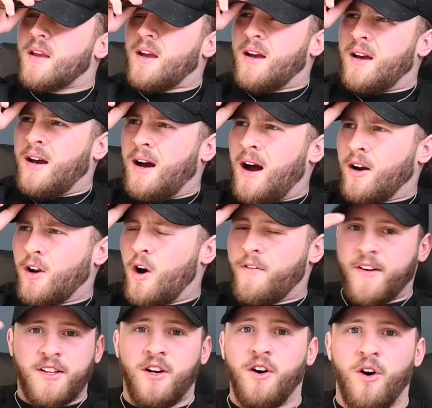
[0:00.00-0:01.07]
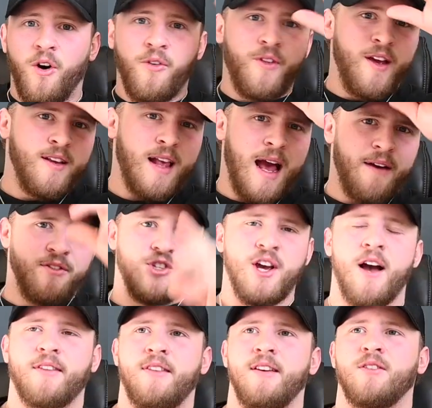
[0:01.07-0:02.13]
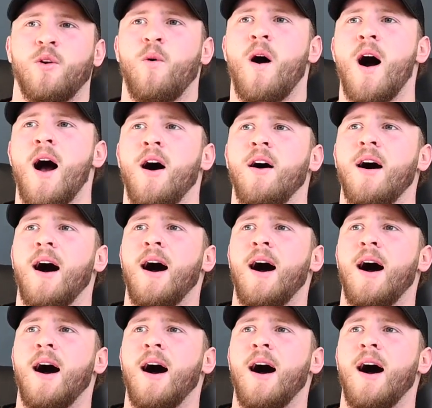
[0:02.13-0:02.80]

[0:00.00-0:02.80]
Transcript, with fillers: I don't know if I still hold these, I haven't checked these in a while.